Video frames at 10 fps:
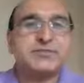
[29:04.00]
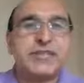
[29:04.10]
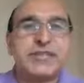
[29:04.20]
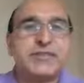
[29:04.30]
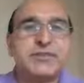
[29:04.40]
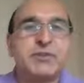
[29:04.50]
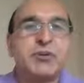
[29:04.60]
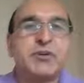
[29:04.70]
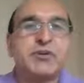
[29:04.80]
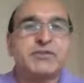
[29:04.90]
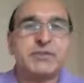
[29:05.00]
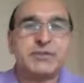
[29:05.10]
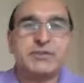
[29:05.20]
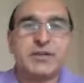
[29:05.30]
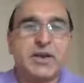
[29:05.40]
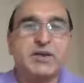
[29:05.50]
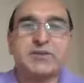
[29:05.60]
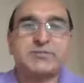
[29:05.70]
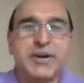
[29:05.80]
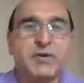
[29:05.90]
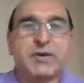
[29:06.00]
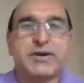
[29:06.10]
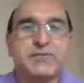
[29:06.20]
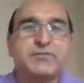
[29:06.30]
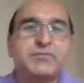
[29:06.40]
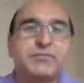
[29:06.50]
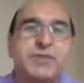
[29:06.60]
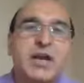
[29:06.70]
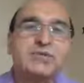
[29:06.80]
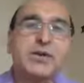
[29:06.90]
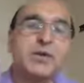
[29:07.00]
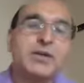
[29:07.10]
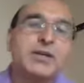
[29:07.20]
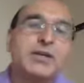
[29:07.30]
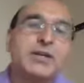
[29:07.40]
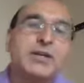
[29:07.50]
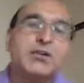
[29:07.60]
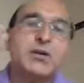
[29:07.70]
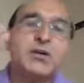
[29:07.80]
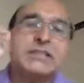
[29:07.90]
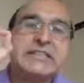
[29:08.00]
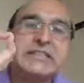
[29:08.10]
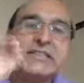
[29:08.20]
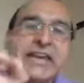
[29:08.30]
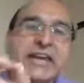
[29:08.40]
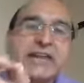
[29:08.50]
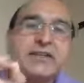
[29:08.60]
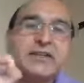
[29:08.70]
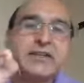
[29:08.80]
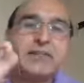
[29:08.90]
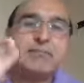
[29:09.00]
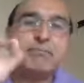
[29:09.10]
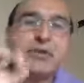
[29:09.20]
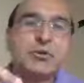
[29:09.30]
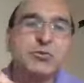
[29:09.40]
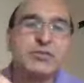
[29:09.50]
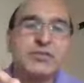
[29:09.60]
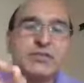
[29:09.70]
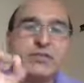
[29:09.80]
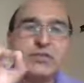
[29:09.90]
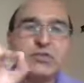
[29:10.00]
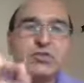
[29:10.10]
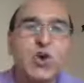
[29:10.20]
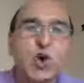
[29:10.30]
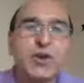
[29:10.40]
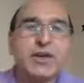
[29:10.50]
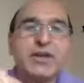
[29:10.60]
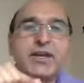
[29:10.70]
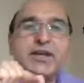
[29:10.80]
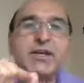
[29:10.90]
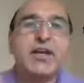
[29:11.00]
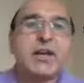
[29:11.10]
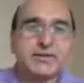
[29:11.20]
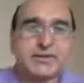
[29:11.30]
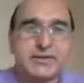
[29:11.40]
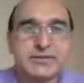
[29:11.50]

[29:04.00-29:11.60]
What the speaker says: thing is a beauty of forever, of ever. So thing, beauty, joy, ever.